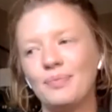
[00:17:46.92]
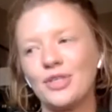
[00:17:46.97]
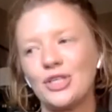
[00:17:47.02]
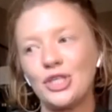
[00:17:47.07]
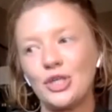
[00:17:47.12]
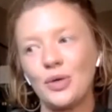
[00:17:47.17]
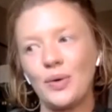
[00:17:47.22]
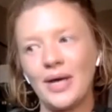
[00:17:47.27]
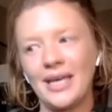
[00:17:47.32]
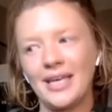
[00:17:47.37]

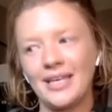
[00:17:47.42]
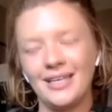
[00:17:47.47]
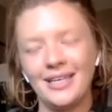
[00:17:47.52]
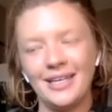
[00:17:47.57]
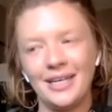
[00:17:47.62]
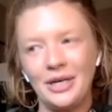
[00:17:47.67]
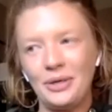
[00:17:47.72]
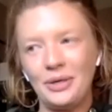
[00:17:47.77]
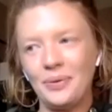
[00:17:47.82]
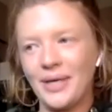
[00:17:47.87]
So I,
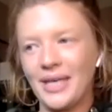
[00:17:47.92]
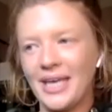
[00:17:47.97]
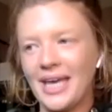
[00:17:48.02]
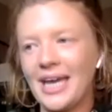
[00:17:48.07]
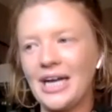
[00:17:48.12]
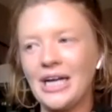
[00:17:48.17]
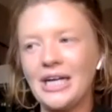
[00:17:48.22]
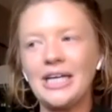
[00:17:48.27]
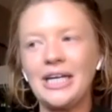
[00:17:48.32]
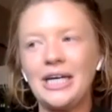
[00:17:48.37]

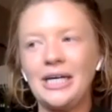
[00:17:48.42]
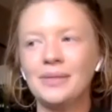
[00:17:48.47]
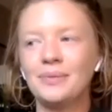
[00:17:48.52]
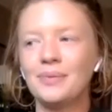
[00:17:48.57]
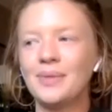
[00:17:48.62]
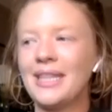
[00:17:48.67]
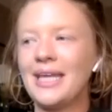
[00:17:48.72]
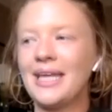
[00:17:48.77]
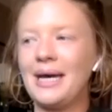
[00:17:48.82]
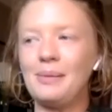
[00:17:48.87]
carried on
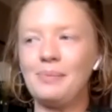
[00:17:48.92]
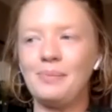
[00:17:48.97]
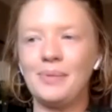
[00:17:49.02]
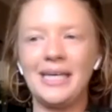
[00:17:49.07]
with that,